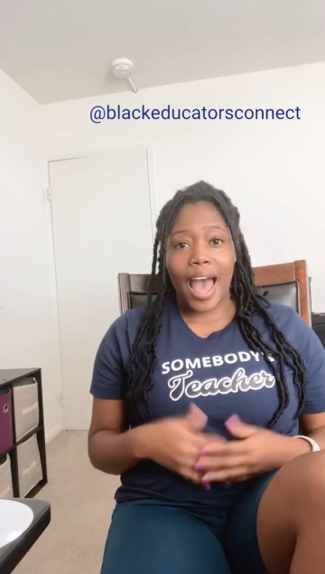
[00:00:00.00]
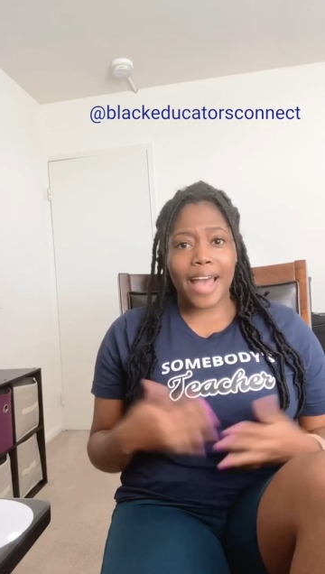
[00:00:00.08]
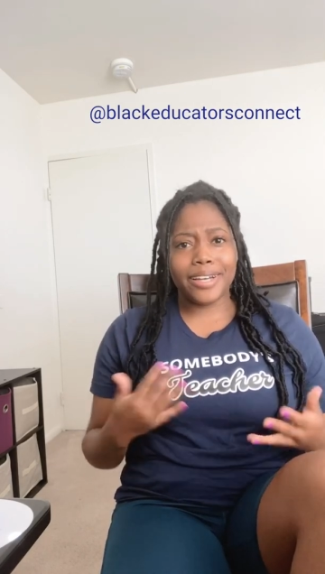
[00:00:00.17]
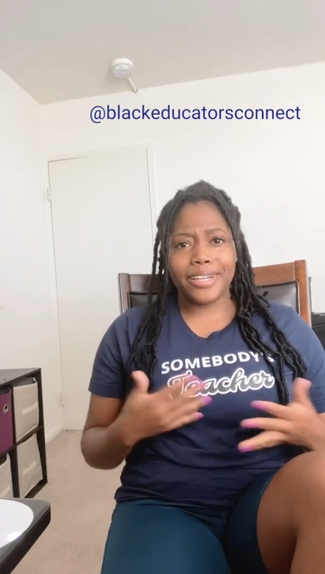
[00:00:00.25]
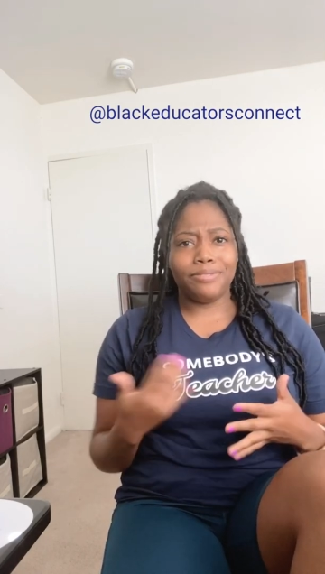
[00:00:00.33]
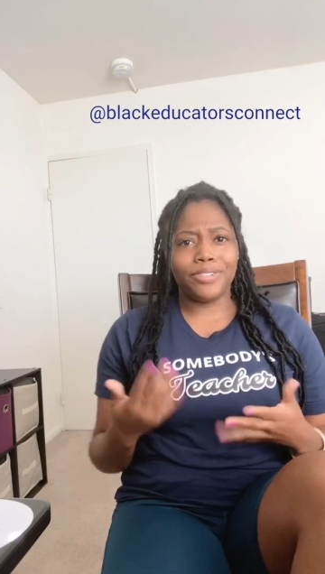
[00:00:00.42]

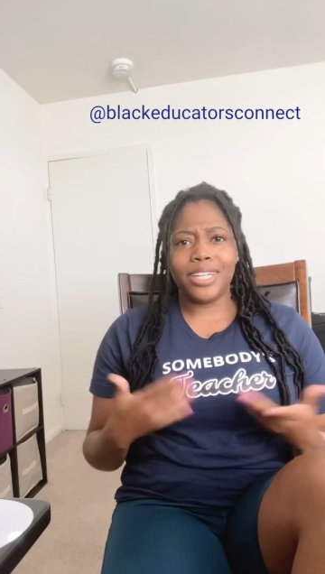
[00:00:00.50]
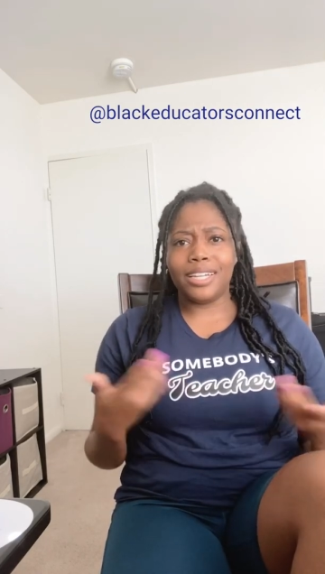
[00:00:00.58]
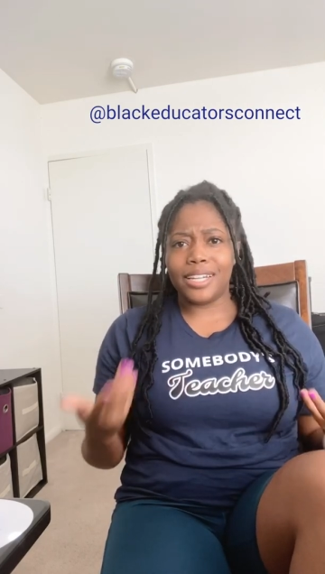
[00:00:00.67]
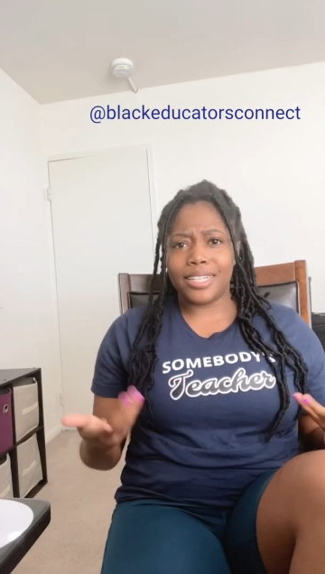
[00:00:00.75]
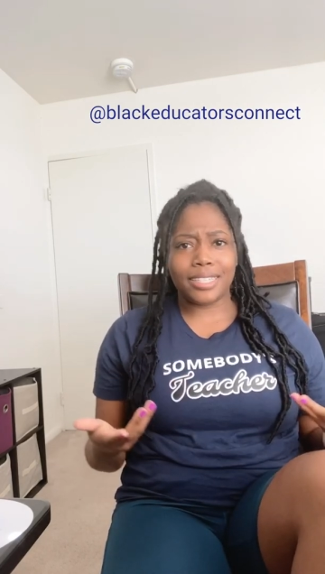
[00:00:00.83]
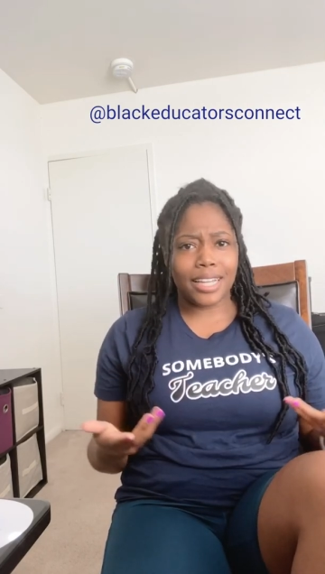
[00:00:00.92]
couldn't really
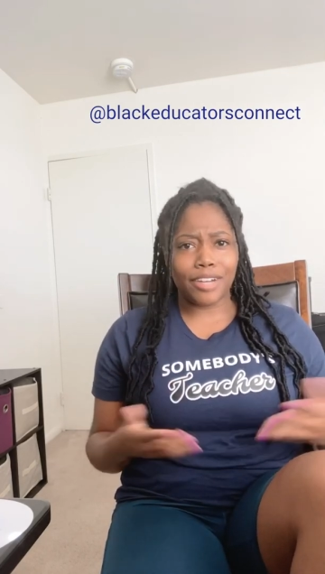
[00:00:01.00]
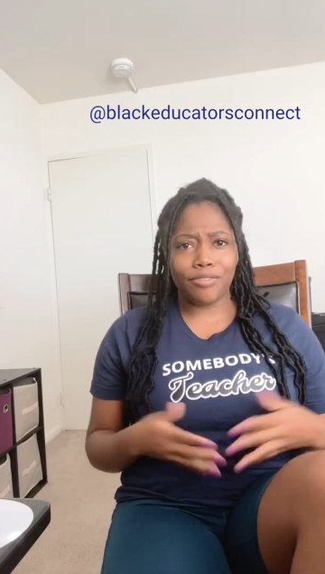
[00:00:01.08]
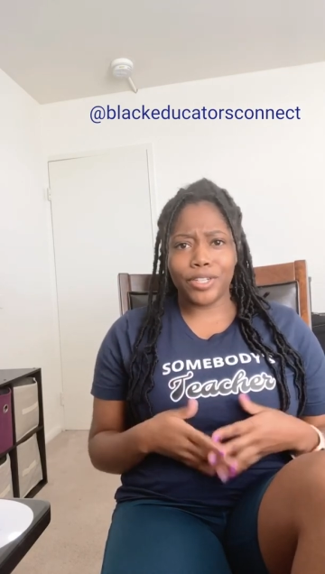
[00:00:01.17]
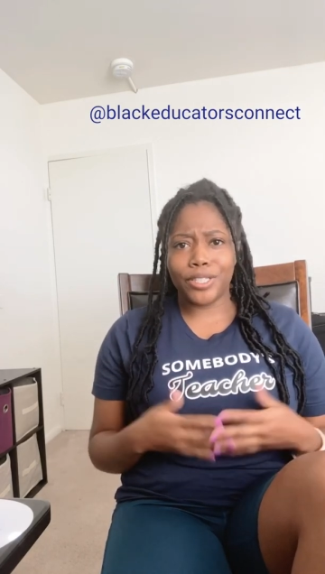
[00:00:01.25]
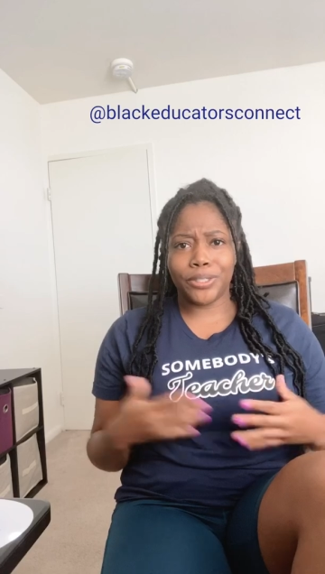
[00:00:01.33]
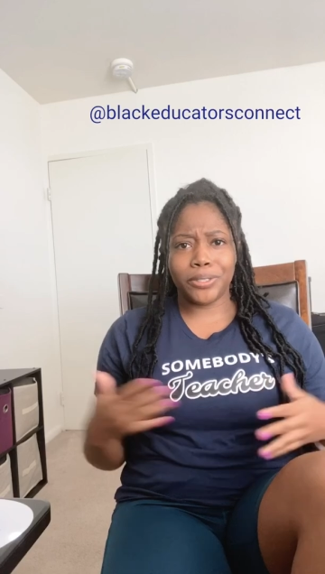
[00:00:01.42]
list
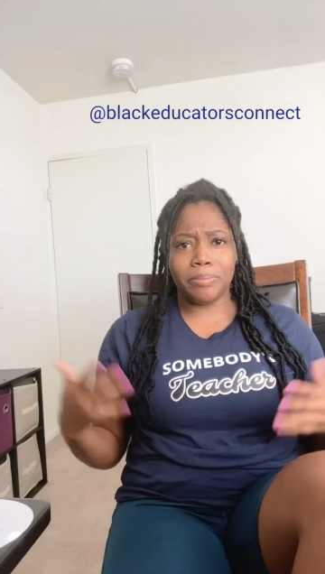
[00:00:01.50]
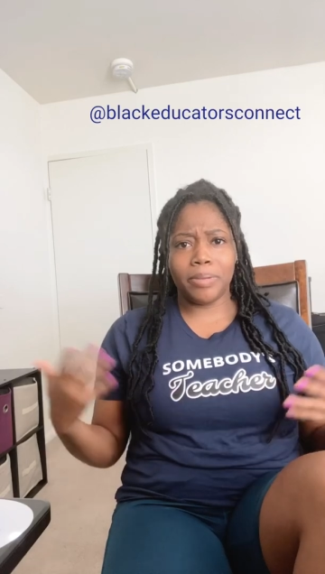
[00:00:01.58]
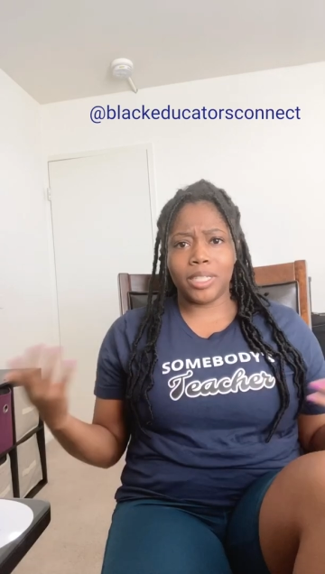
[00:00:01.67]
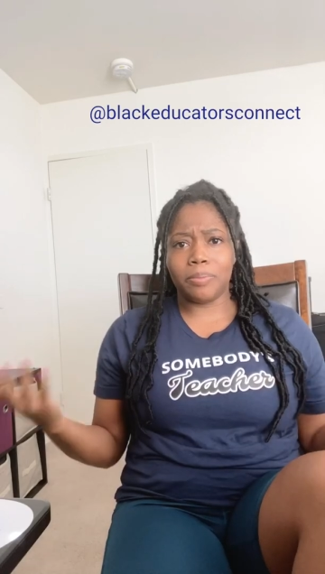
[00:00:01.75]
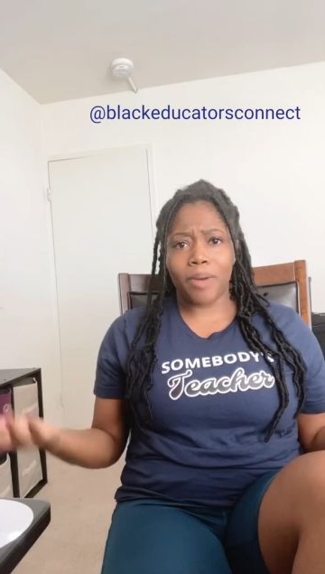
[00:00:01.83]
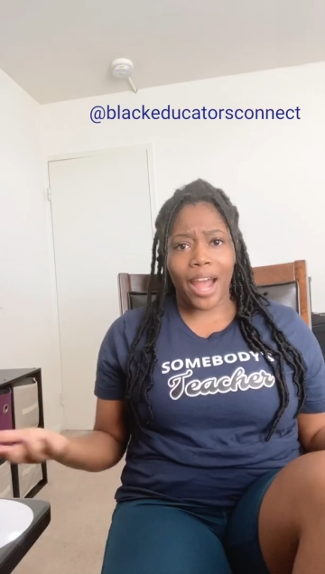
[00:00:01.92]

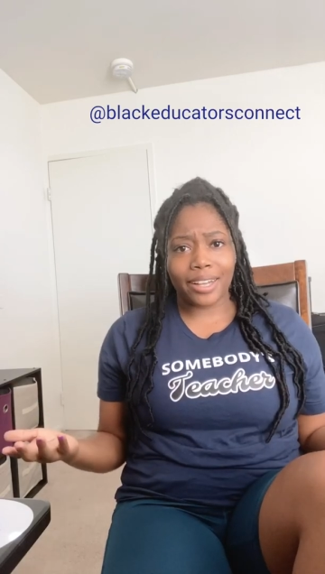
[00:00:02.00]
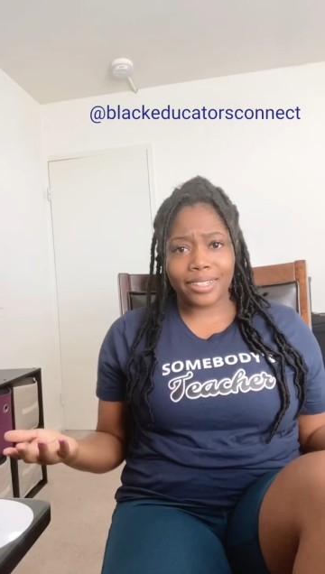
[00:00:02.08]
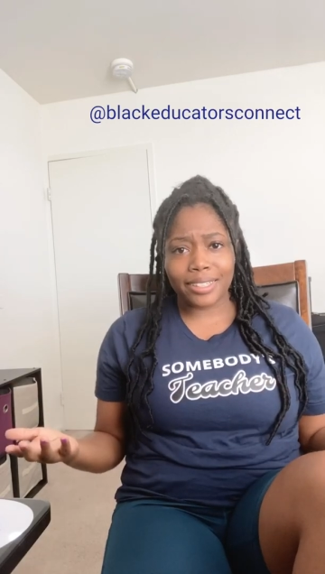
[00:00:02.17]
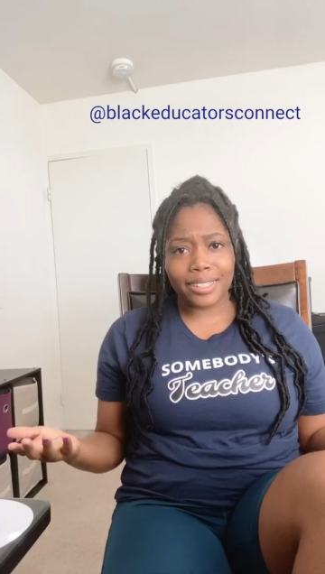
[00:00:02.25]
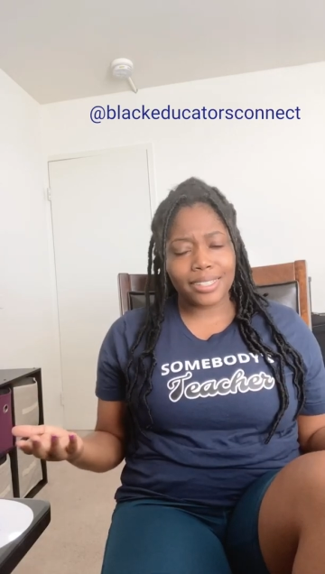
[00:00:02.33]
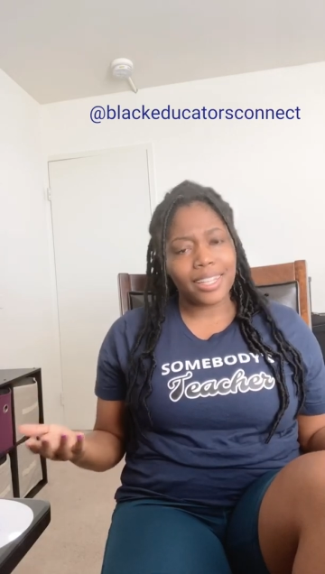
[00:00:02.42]
research-based practices,